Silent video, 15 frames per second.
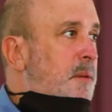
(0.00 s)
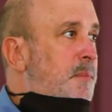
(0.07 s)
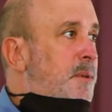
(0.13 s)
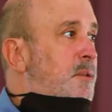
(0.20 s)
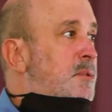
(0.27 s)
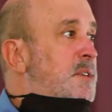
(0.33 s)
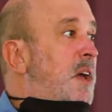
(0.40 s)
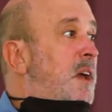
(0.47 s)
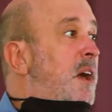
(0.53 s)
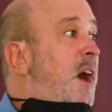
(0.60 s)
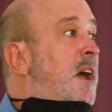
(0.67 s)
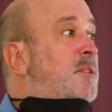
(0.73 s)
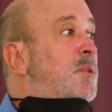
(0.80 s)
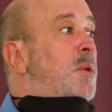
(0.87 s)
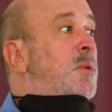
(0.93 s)
because
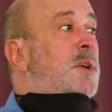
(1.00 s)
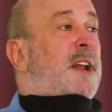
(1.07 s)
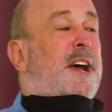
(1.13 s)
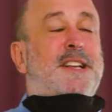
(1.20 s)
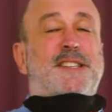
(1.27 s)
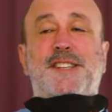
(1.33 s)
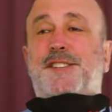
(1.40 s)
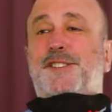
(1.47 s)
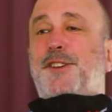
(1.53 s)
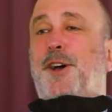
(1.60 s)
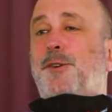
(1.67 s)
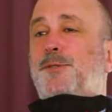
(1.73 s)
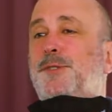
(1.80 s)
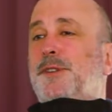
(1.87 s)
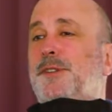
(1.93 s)
God organized a
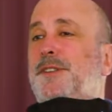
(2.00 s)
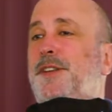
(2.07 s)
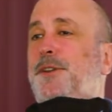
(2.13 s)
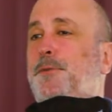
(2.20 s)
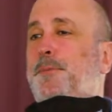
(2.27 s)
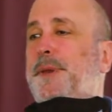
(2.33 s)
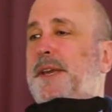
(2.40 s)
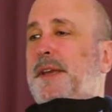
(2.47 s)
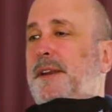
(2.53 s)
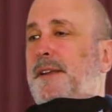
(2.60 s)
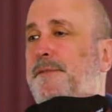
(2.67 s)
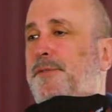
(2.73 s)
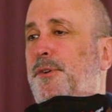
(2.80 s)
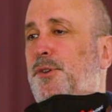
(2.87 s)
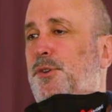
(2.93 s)
total new
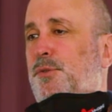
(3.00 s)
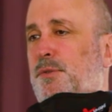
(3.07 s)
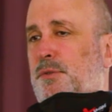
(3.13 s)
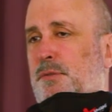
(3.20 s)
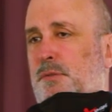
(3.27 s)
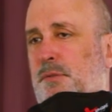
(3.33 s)
beginning for you.